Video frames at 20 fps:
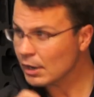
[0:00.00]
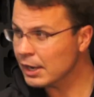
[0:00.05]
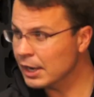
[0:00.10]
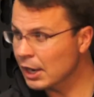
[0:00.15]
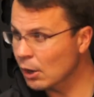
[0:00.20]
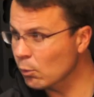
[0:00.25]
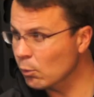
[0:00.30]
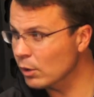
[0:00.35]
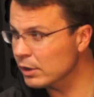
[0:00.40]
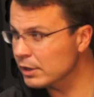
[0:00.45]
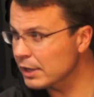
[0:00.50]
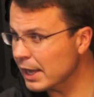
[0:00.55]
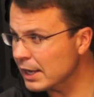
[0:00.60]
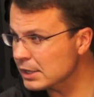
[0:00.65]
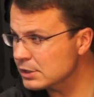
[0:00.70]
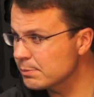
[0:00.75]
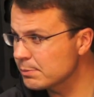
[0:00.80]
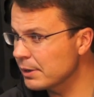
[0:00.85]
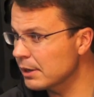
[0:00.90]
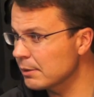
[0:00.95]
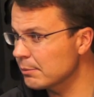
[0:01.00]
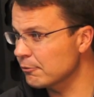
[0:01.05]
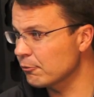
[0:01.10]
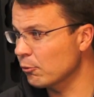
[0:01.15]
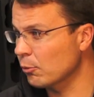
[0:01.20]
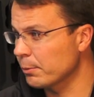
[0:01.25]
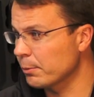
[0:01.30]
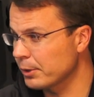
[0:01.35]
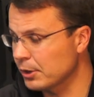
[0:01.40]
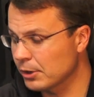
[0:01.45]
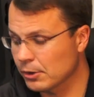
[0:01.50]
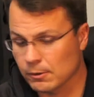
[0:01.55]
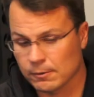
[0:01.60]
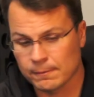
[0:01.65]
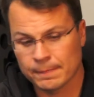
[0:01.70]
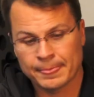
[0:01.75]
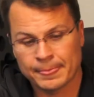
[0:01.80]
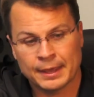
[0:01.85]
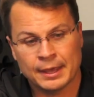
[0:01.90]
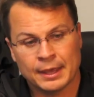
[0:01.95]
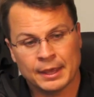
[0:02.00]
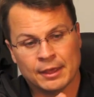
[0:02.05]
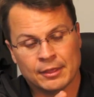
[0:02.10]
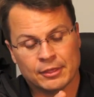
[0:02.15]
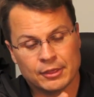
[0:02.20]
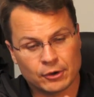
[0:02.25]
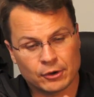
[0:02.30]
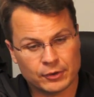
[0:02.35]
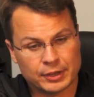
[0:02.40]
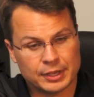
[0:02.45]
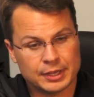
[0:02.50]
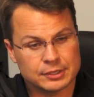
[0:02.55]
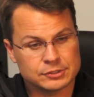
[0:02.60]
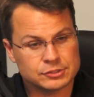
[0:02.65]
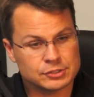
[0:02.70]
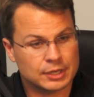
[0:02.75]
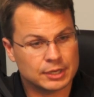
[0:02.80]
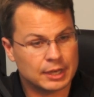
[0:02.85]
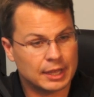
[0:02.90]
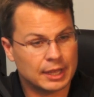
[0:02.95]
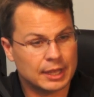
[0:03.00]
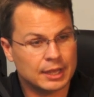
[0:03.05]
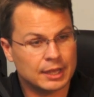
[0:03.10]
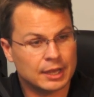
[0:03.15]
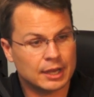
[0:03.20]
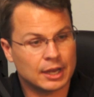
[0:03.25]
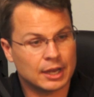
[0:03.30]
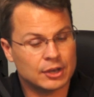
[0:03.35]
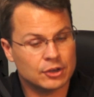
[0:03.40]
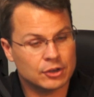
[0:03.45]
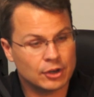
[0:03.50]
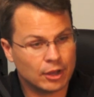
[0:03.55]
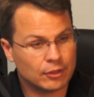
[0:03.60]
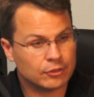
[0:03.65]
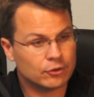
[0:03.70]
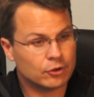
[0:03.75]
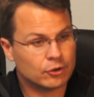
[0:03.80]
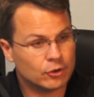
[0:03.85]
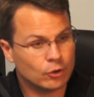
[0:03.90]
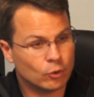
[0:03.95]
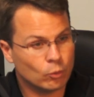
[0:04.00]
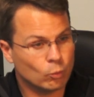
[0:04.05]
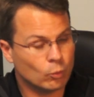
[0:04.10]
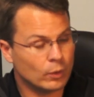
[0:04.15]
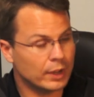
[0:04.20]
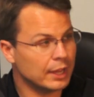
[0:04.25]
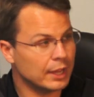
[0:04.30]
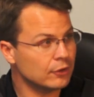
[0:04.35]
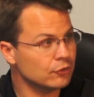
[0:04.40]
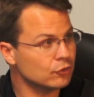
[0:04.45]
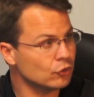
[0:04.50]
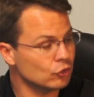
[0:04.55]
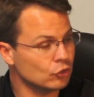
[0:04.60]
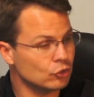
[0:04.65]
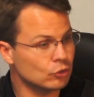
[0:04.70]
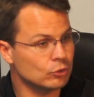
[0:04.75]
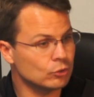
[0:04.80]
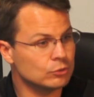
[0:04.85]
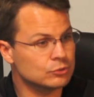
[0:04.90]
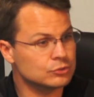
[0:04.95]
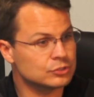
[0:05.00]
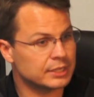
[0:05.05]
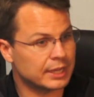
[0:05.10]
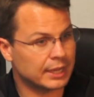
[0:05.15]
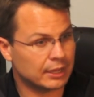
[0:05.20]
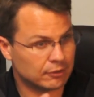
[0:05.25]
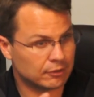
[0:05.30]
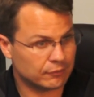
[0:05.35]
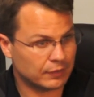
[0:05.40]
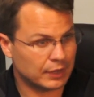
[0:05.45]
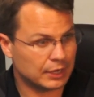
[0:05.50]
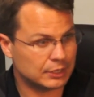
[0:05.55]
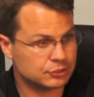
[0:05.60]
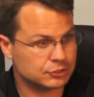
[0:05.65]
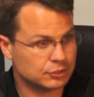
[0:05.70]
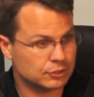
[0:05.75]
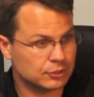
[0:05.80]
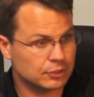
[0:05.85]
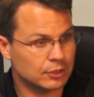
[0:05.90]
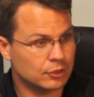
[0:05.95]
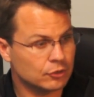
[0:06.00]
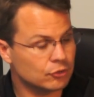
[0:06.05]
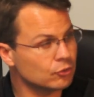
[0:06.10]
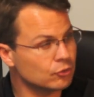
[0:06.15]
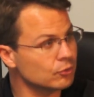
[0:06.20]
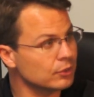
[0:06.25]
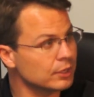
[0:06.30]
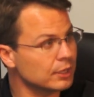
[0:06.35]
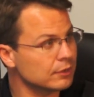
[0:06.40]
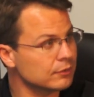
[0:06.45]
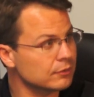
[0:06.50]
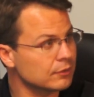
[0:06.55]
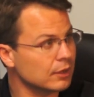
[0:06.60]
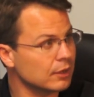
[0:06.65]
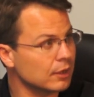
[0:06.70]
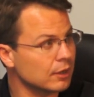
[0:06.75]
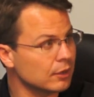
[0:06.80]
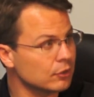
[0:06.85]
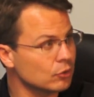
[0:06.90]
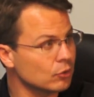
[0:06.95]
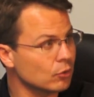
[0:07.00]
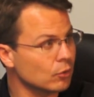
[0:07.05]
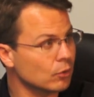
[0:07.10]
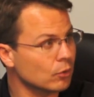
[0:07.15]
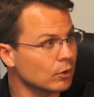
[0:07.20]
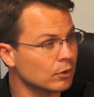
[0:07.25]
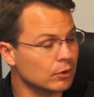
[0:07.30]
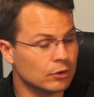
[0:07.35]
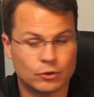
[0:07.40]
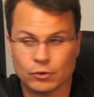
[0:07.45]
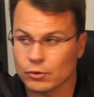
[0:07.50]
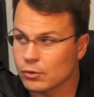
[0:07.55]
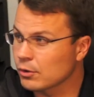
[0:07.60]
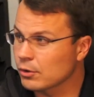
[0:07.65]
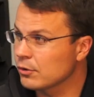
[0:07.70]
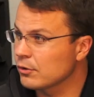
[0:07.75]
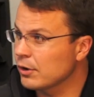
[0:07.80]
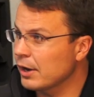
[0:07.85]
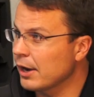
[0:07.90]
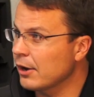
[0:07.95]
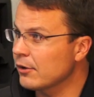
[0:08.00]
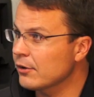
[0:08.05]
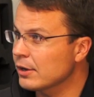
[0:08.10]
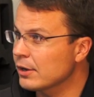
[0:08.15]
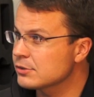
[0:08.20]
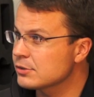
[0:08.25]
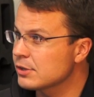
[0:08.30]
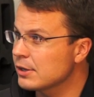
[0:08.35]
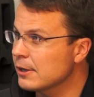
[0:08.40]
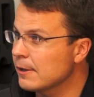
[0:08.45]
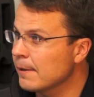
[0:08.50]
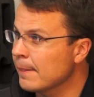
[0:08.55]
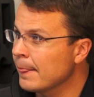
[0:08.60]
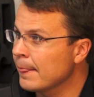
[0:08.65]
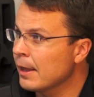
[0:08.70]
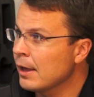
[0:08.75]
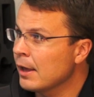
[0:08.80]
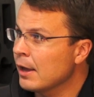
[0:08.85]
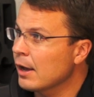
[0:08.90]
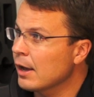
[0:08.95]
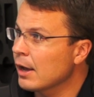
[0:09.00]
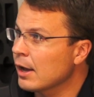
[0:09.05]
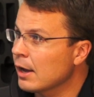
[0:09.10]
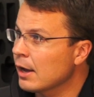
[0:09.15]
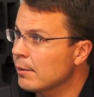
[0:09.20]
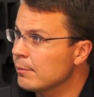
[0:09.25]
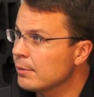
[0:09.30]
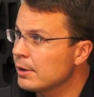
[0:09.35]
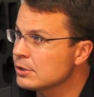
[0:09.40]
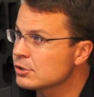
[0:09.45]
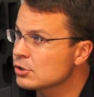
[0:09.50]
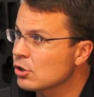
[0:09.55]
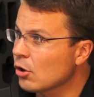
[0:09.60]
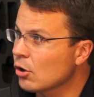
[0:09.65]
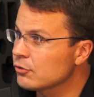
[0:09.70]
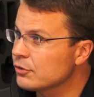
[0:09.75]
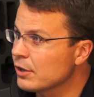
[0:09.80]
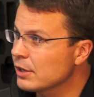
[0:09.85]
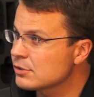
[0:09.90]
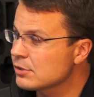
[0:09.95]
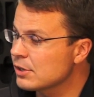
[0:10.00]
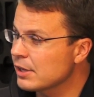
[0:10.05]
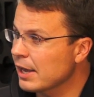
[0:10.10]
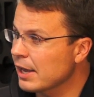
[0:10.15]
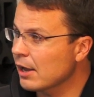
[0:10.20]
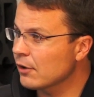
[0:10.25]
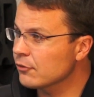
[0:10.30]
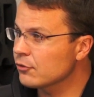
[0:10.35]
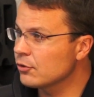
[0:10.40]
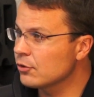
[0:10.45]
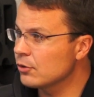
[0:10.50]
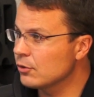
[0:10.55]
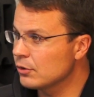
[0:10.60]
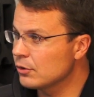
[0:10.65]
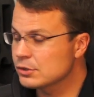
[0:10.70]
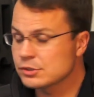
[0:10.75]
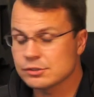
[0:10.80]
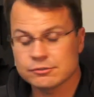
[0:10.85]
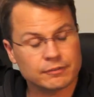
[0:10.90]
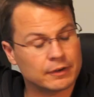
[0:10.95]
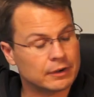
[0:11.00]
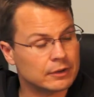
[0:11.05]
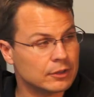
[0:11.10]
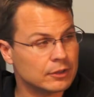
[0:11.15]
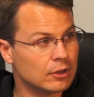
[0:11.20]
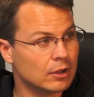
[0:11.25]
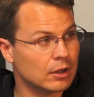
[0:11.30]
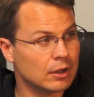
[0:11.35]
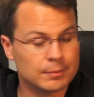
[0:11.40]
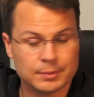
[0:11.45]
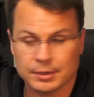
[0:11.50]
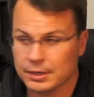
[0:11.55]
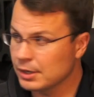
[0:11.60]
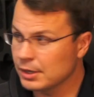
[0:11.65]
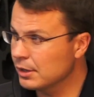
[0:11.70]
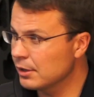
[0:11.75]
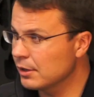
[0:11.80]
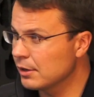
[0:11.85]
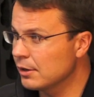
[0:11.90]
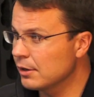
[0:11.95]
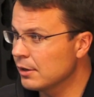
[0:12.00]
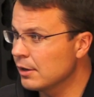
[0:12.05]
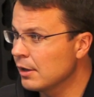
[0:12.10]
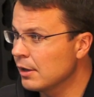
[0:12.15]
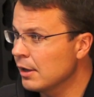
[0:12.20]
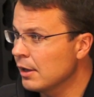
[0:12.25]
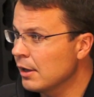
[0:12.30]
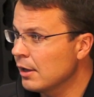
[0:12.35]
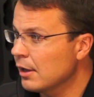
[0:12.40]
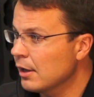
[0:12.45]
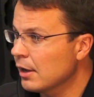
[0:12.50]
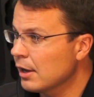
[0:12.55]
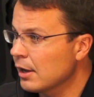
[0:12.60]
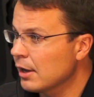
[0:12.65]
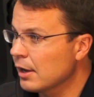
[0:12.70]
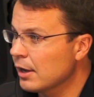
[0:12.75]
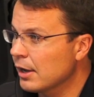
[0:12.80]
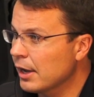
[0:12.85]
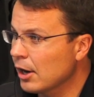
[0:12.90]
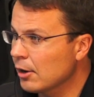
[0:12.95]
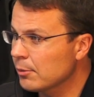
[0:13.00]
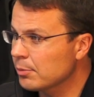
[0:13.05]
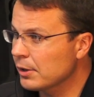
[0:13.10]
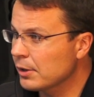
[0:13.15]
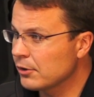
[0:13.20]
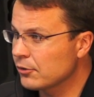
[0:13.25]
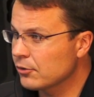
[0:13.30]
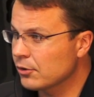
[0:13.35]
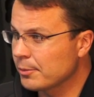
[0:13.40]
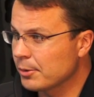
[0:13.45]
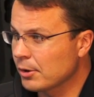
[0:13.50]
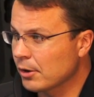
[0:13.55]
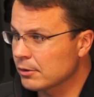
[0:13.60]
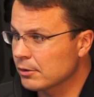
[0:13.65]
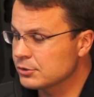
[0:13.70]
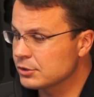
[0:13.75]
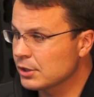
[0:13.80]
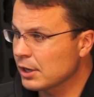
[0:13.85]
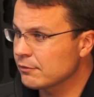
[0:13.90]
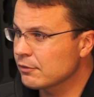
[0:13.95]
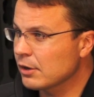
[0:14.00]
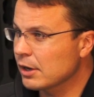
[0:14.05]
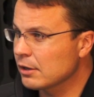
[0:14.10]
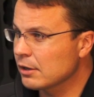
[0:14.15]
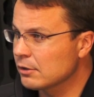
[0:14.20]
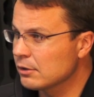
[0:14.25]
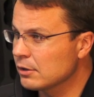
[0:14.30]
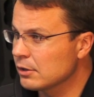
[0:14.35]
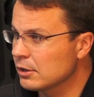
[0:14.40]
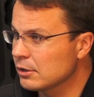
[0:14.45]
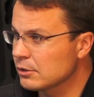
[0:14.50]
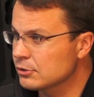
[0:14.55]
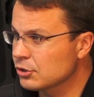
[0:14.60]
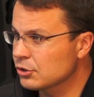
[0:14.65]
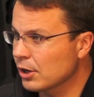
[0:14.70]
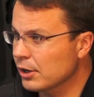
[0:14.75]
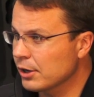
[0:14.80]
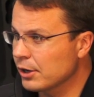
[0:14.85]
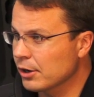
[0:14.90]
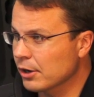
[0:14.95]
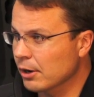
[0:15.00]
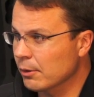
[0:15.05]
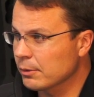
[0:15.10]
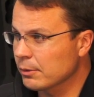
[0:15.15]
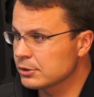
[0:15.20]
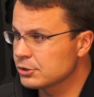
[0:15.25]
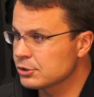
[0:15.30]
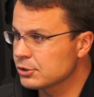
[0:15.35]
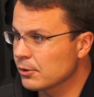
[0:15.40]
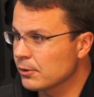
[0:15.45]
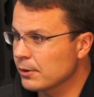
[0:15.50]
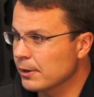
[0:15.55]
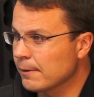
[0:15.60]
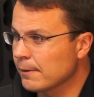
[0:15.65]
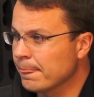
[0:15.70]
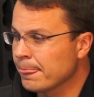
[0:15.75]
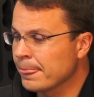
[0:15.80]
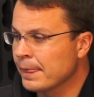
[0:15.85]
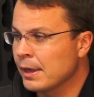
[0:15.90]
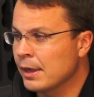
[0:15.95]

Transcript: Now, one last bit before we go. There is another way to use elevation to get your air density. It's called density altitude. This is fairly common in airplane terminology. I've got a little chart here I want to show you.